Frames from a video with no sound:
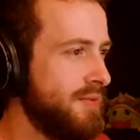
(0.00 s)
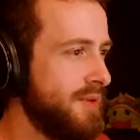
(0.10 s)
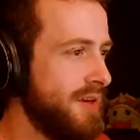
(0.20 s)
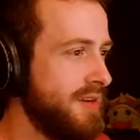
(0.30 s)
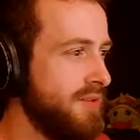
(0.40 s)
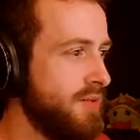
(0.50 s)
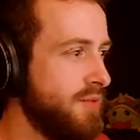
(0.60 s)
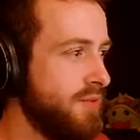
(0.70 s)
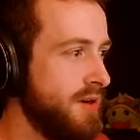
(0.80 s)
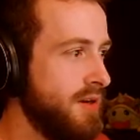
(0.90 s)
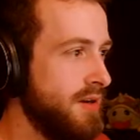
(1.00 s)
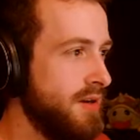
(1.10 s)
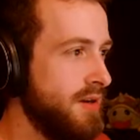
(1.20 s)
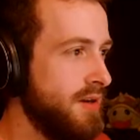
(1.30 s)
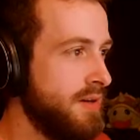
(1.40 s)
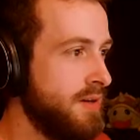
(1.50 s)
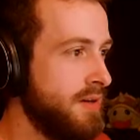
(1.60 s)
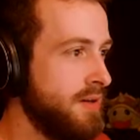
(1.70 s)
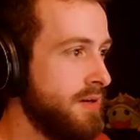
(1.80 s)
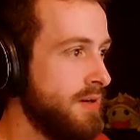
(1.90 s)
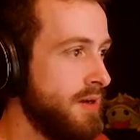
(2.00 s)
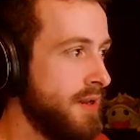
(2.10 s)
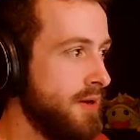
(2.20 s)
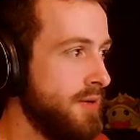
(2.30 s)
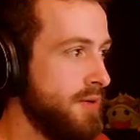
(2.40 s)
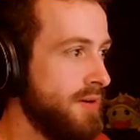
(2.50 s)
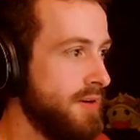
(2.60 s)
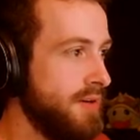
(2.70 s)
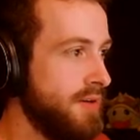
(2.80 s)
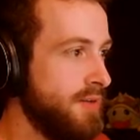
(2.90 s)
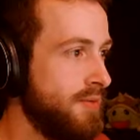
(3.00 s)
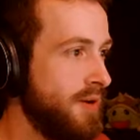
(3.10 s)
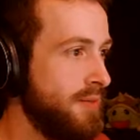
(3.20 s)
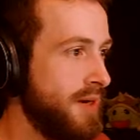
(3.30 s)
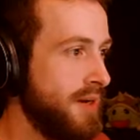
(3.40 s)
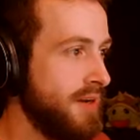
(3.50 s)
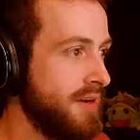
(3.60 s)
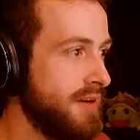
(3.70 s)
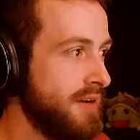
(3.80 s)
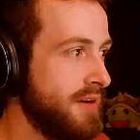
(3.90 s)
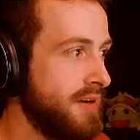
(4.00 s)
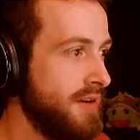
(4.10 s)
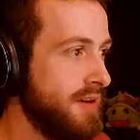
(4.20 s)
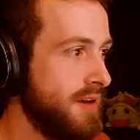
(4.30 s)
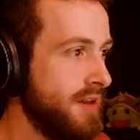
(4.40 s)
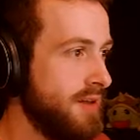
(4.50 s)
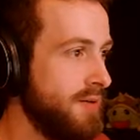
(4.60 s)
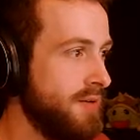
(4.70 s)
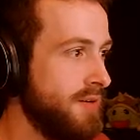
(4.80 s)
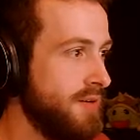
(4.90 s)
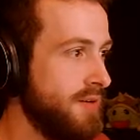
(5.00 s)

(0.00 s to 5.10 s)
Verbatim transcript: What? What? Hello? Where am I? Hello?